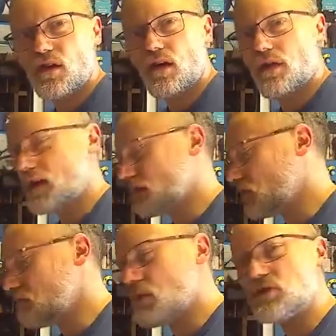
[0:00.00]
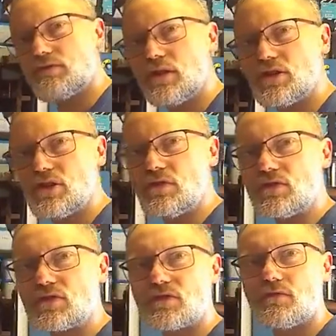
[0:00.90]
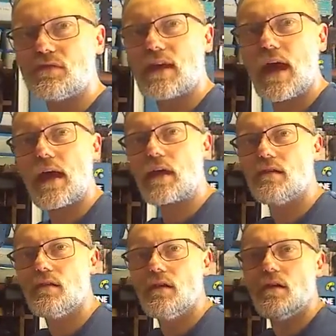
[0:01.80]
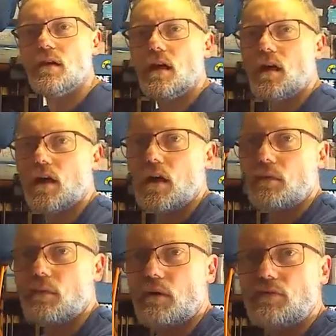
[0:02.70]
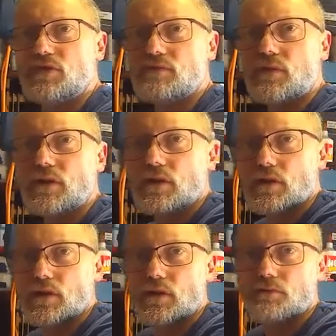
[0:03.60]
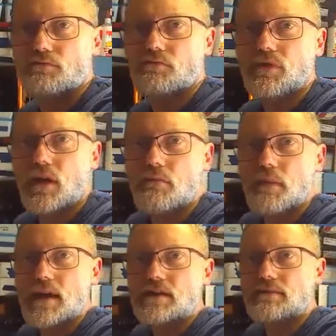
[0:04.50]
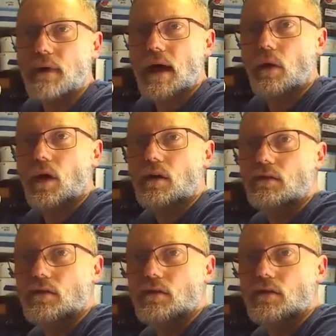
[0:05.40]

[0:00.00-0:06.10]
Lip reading: I think I've got multiple issues with tech. I'm using one of the kind of mains power